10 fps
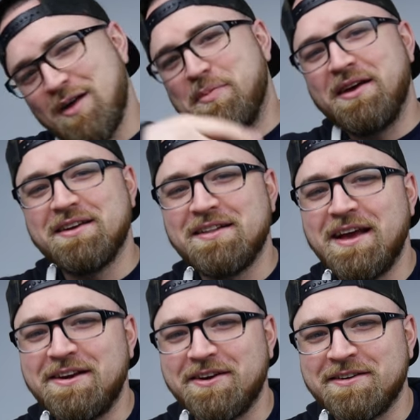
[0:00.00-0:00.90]
I'll bill you
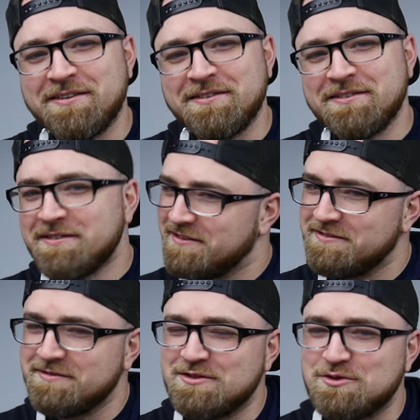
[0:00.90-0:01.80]
later,
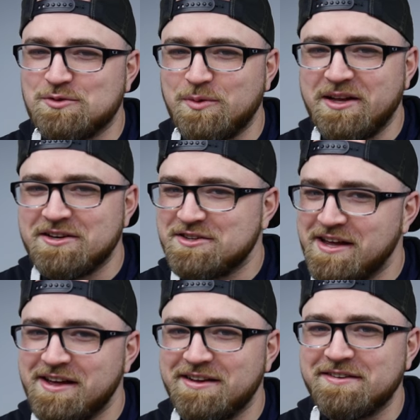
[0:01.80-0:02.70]

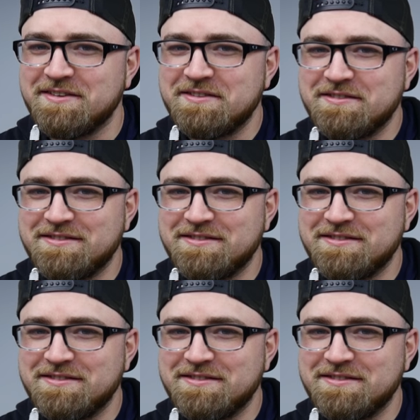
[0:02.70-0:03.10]
Swedish King.